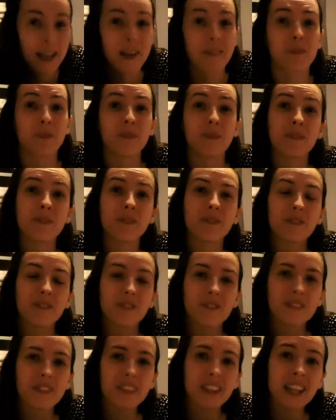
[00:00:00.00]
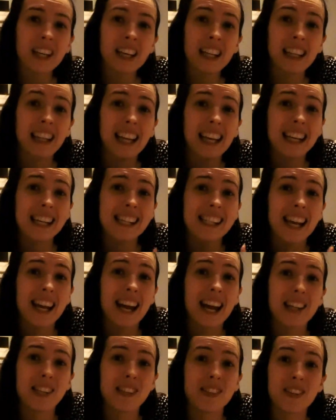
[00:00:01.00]
I mean, like I said,
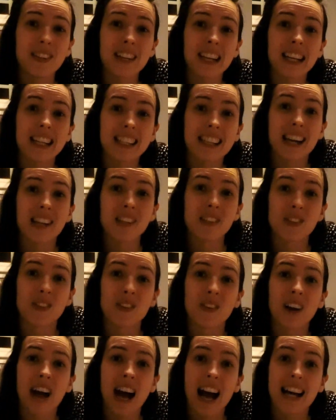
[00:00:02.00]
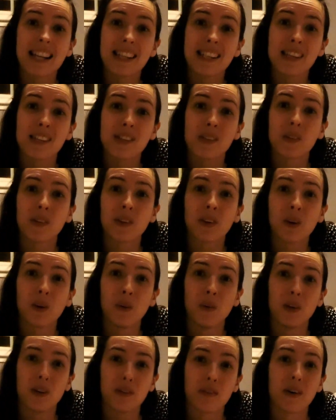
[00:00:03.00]
I do think Deathstroke has his own
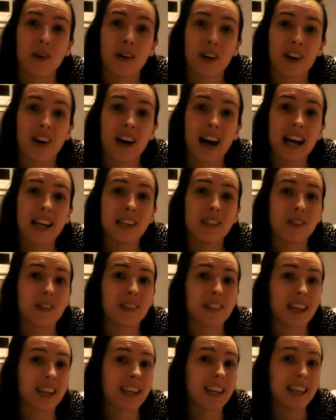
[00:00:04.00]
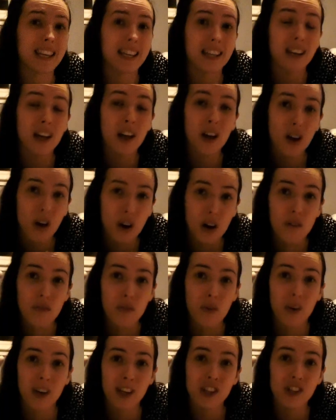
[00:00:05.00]
code of honour. I do think he'd
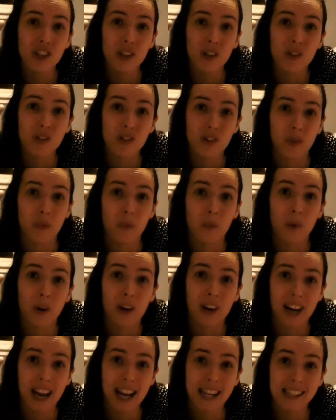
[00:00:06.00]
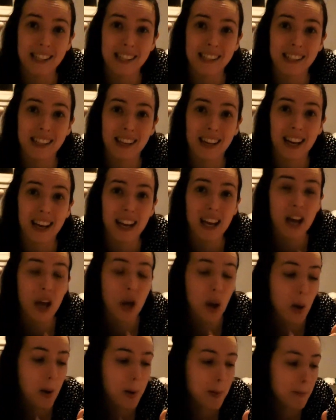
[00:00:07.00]
avoid children where necessary,
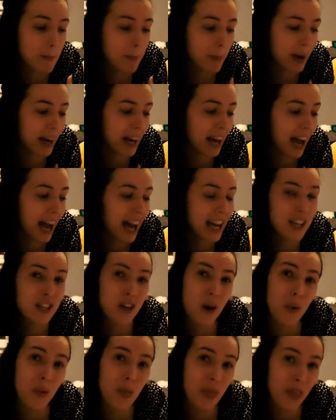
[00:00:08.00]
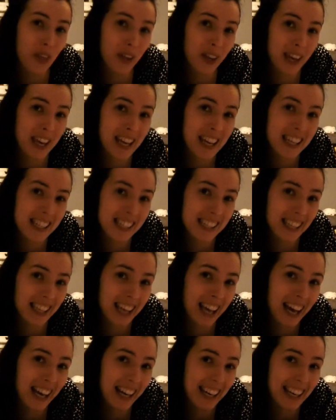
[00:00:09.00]
but I don't think he's the
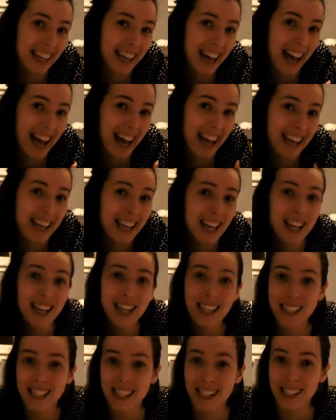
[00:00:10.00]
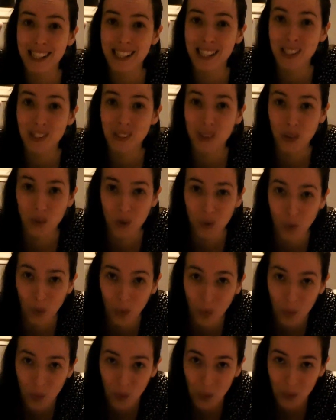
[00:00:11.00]
kind of guy to
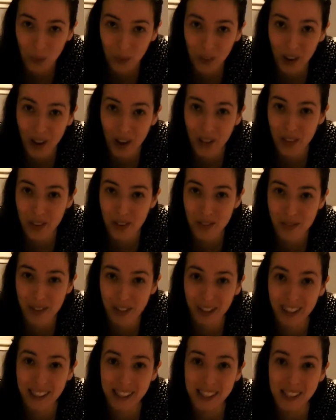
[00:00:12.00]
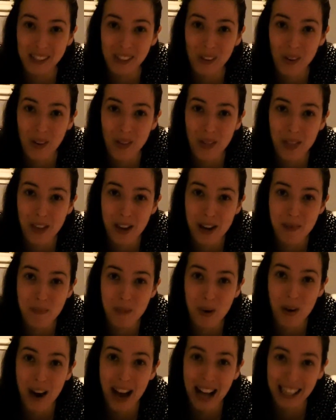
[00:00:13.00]
scold other villains on their
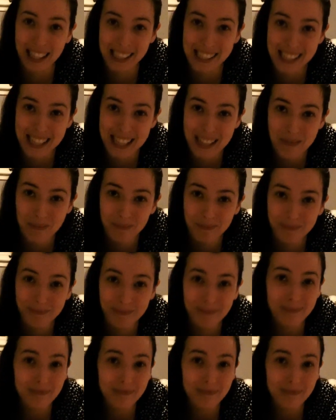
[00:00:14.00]
morality.